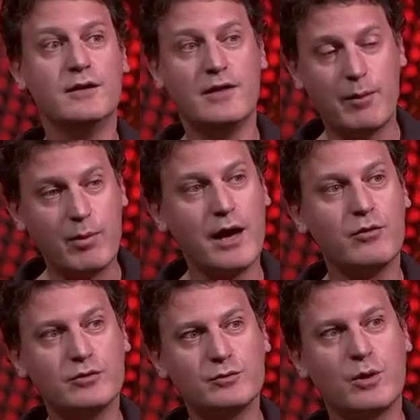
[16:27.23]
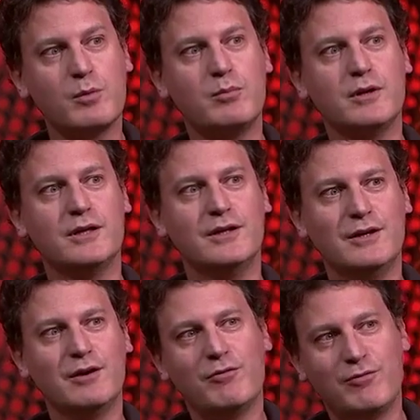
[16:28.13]
Their parents probably
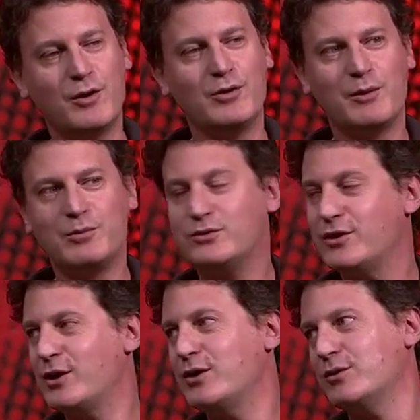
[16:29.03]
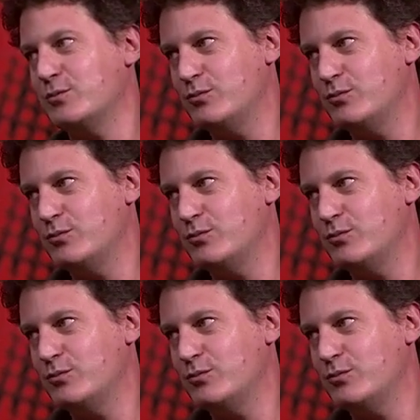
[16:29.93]
phoned up and said, look,